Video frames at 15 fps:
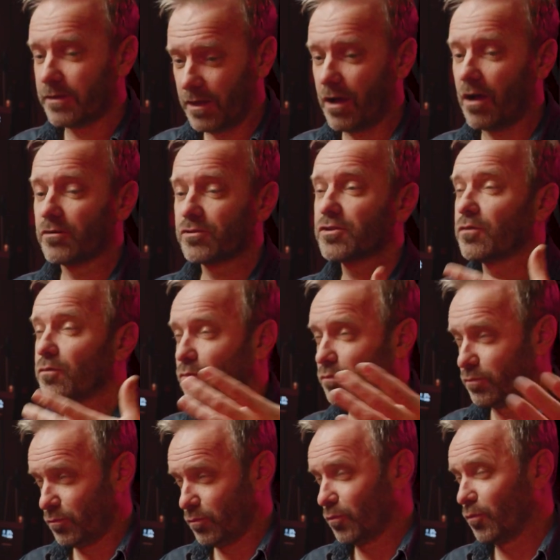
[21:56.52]
also
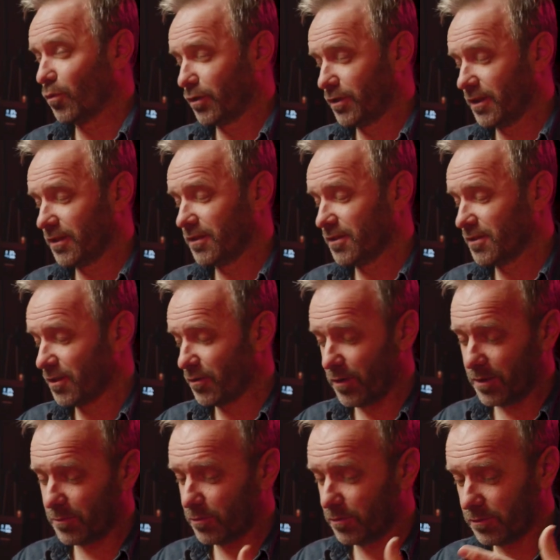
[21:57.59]
working these
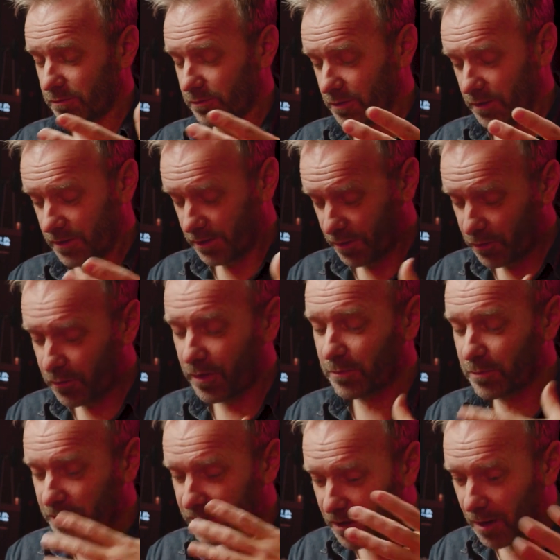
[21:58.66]

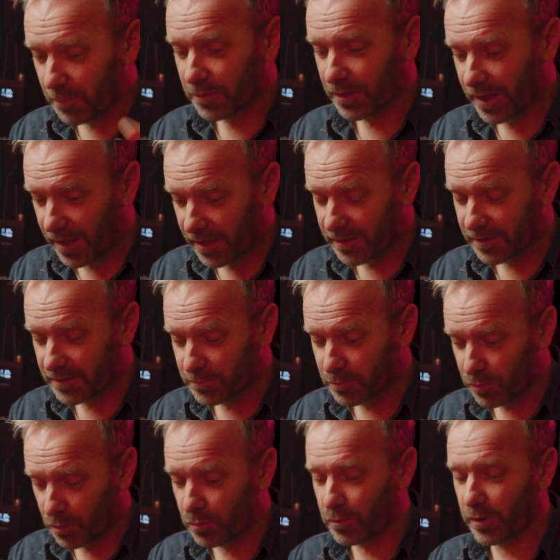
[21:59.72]
incredibly complicated
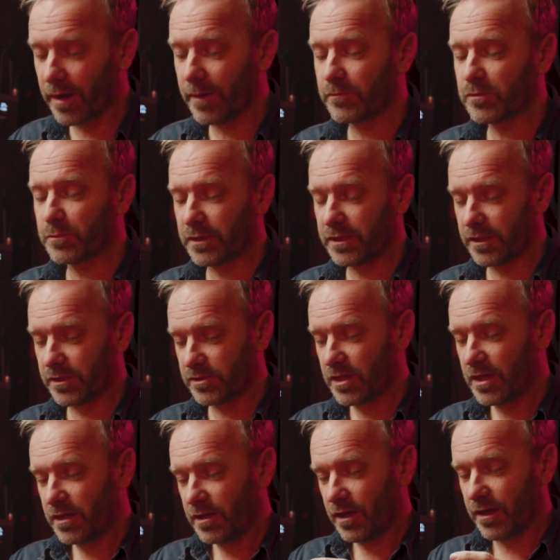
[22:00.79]
programs, because
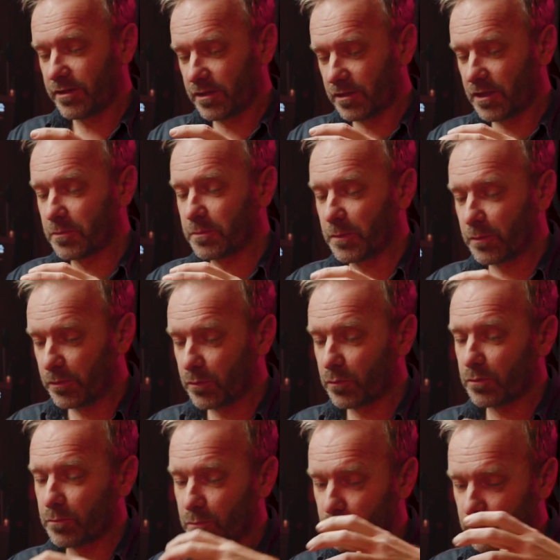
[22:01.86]
I think a lot of people that were